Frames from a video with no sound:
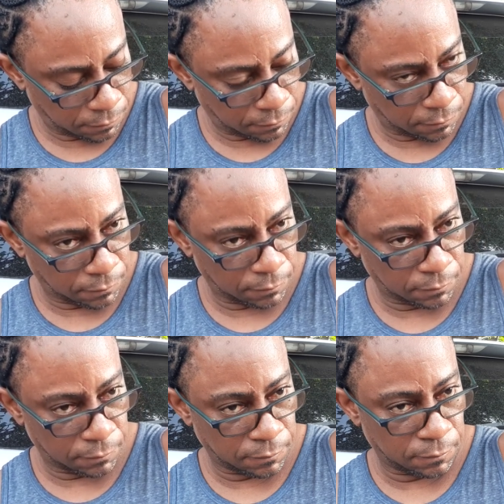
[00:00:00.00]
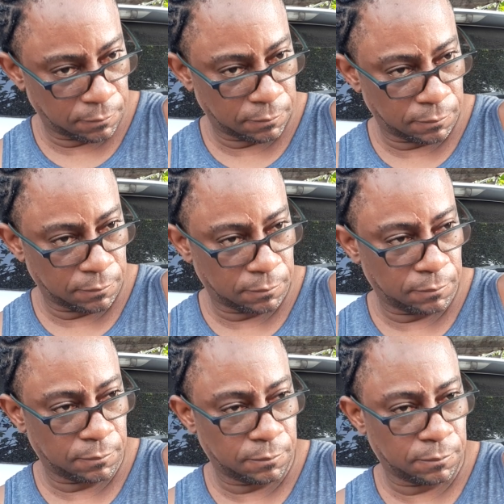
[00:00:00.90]

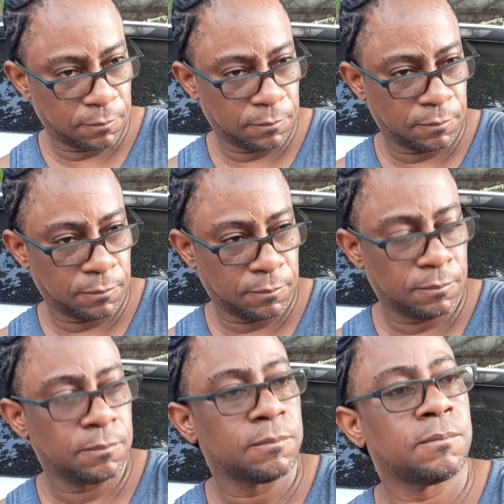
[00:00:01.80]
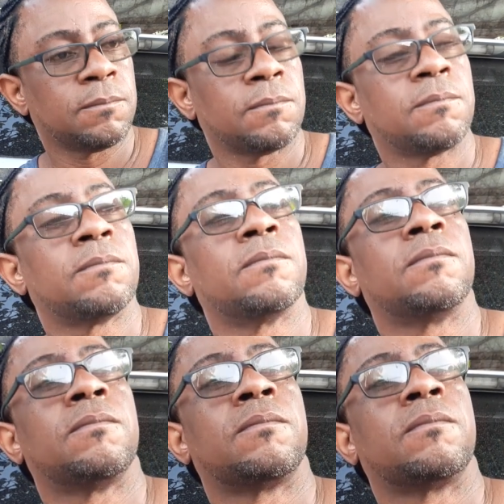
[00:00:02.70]

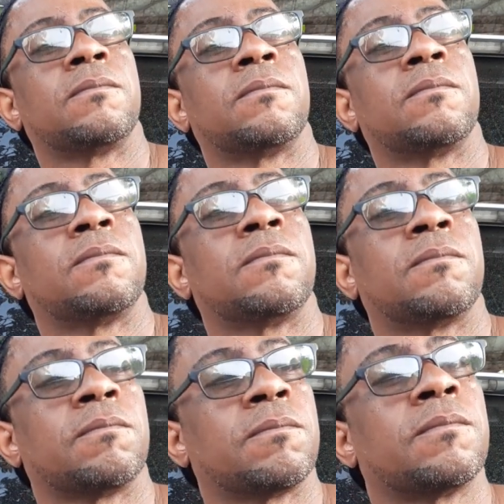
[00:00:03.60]
(silence)